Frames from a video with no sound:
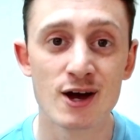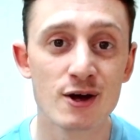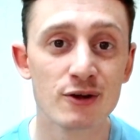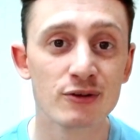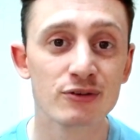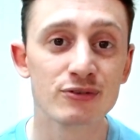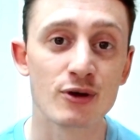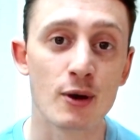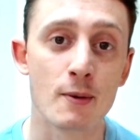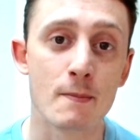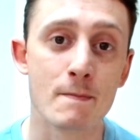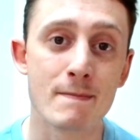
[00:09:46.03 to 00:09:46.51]

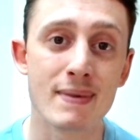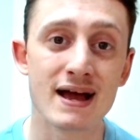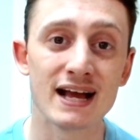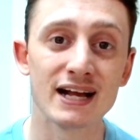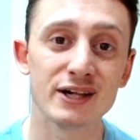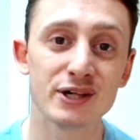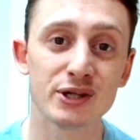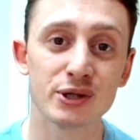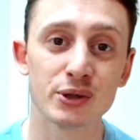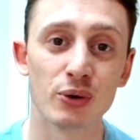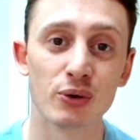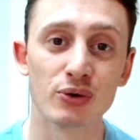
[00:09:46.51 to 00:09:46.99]
so
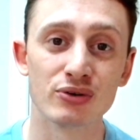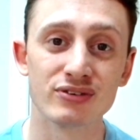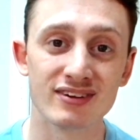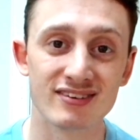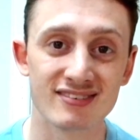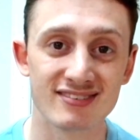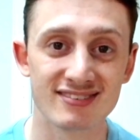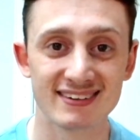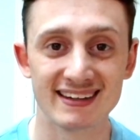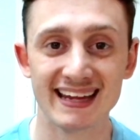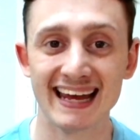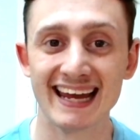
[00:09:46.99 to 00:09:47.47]
make sure to
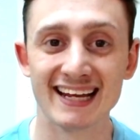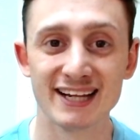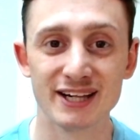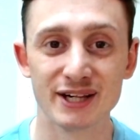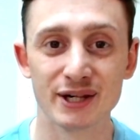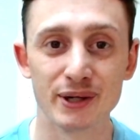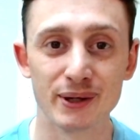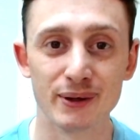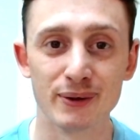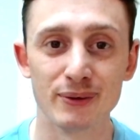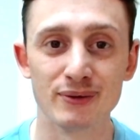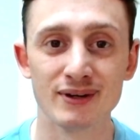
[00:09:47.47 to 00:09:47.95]
stay
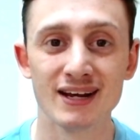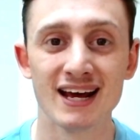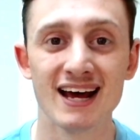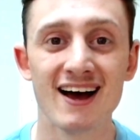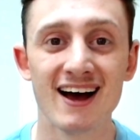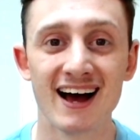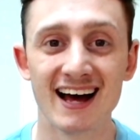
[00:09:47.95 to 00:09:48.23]
tuned,